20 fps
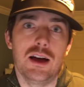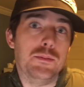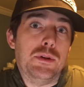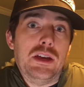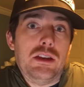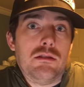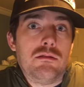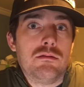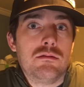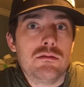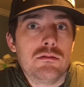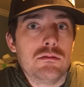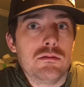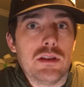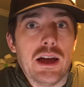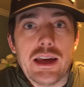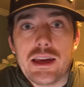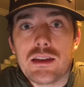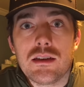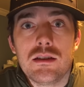I mean,
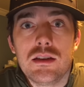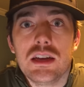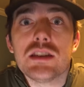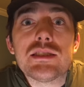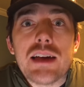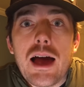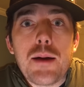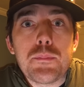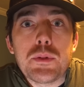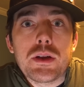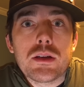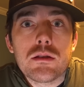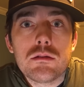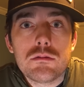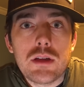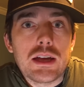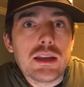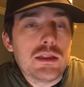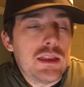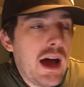like, it's happening.
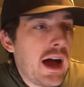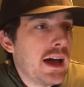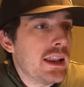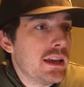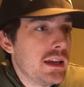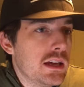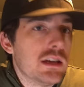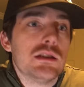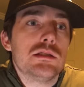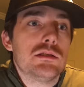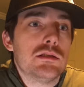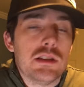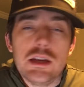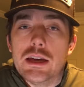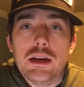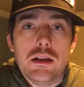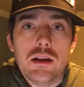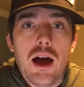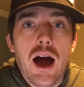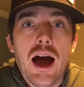Like, that is it.